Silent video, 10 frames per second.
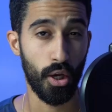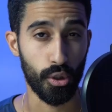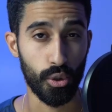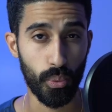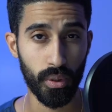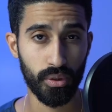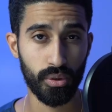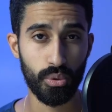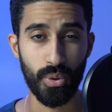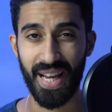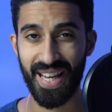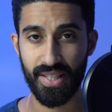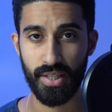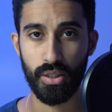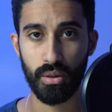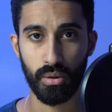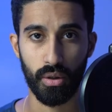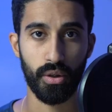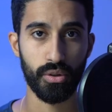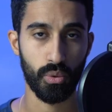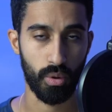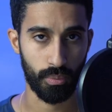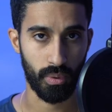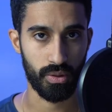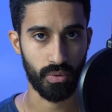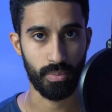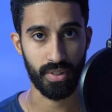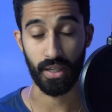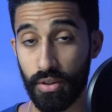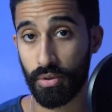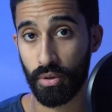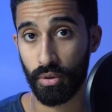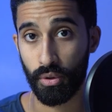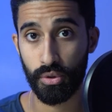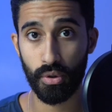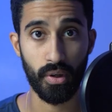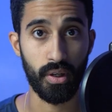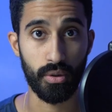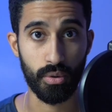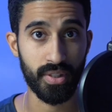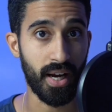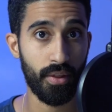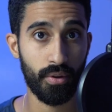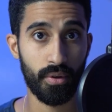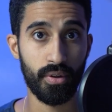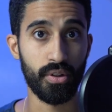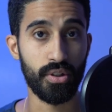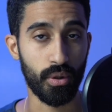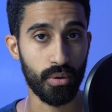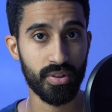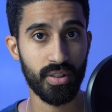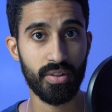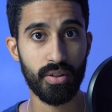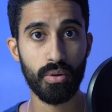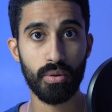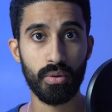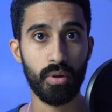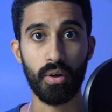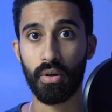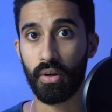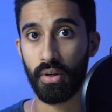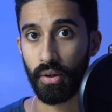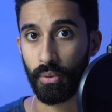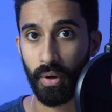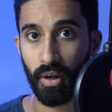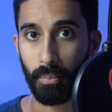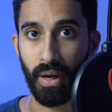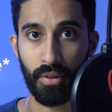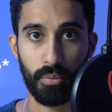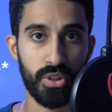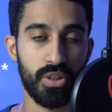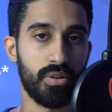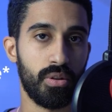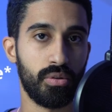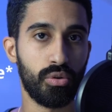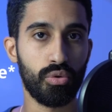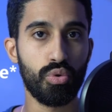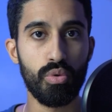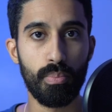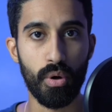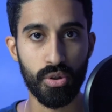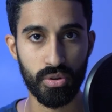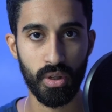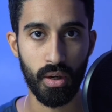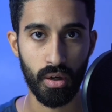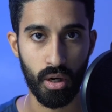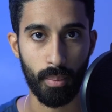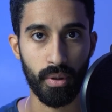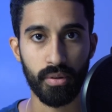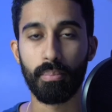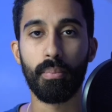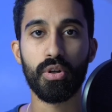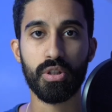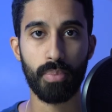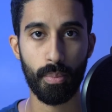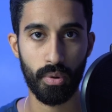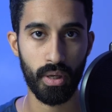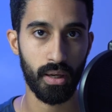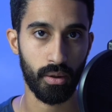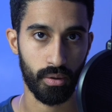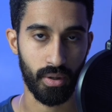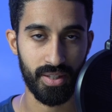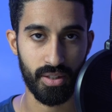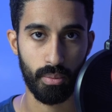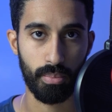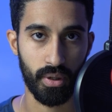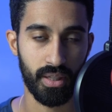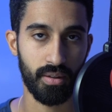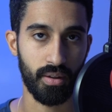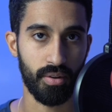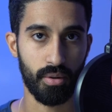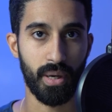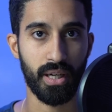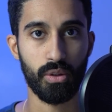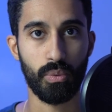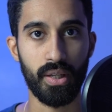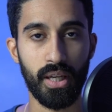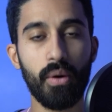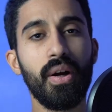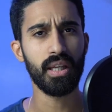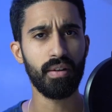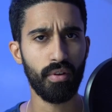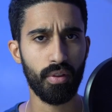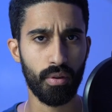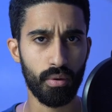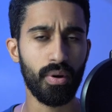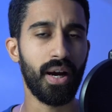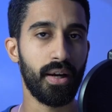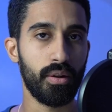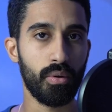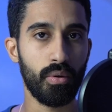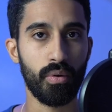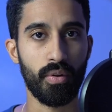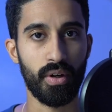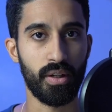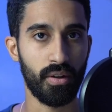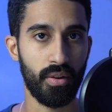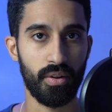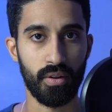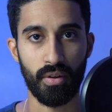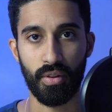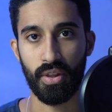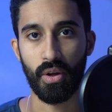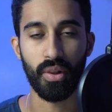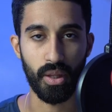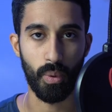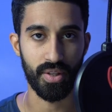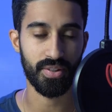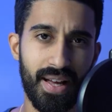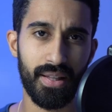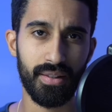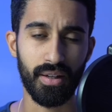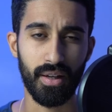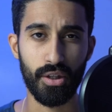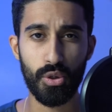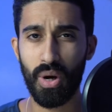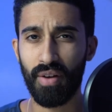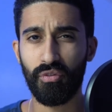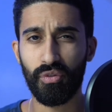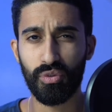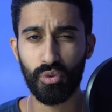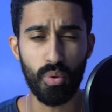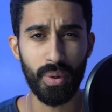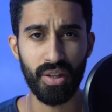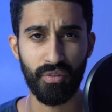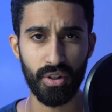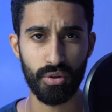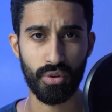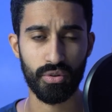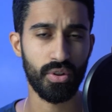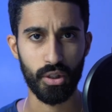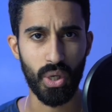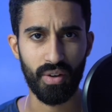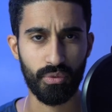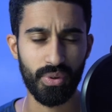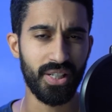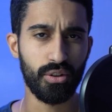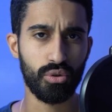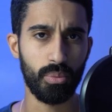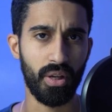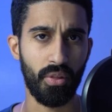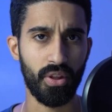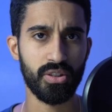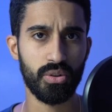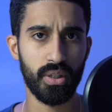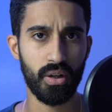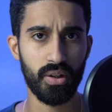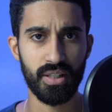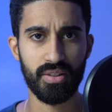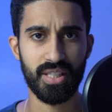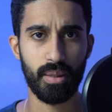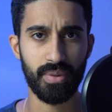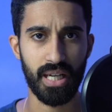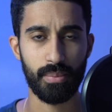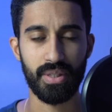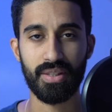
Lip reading: You want to do SEO on your WordPress website. So you're going to use either Yoast SEO or Rank Math, which is the two most common, most popular SEO plugin on the market right now, even though I know they are not the only ones. And you have too many features. You have really too many things going on at the same time.